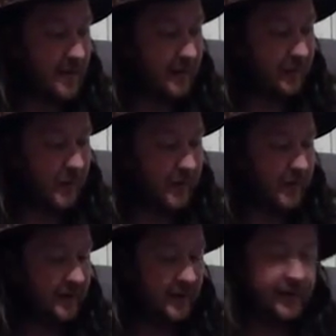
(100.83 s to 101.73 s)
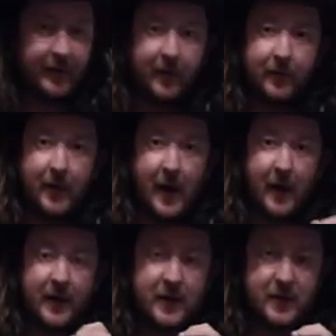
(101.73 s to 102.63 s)
this one has ended on
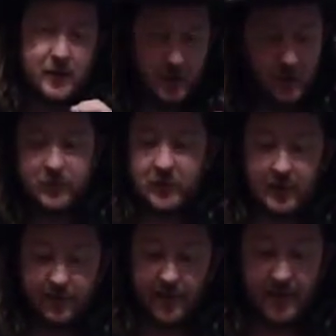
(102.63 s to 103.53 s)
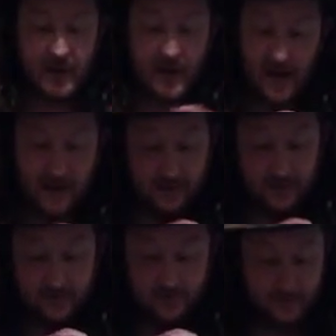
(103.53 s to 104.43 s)
a huge cliffhanger and
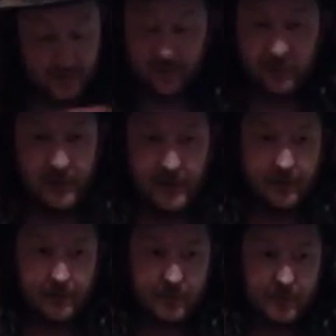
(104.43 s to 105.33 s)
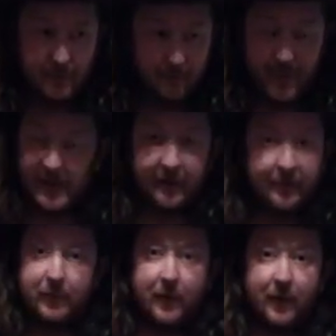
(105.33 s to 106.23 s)
is literally the
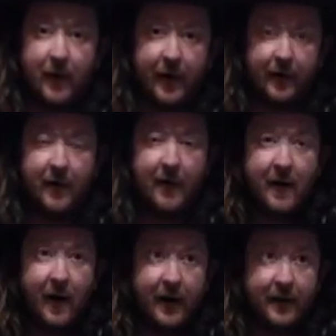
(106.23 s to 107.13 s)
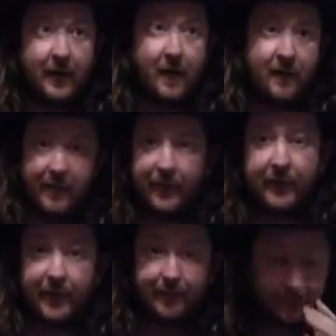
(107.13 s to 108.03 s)
biggest plot line I think I've ever
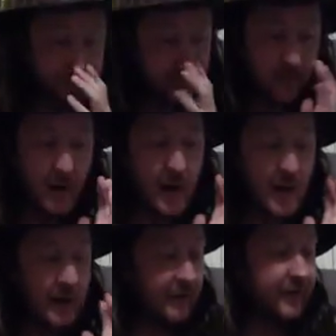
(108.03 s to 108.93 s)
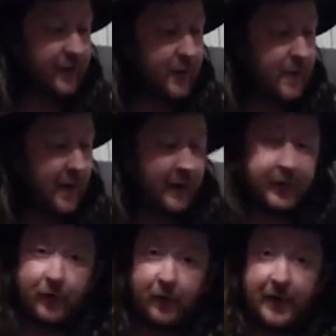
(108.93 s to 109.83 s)
done. And it's a two-part
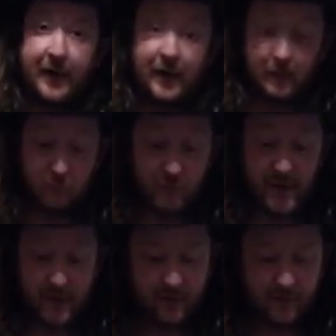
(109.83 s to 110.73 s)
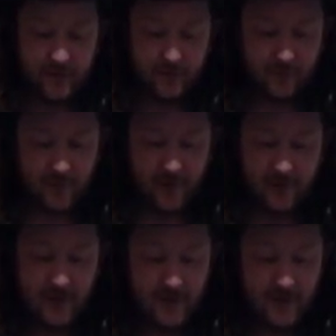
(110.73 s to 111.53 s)
story, and I'm really excited to write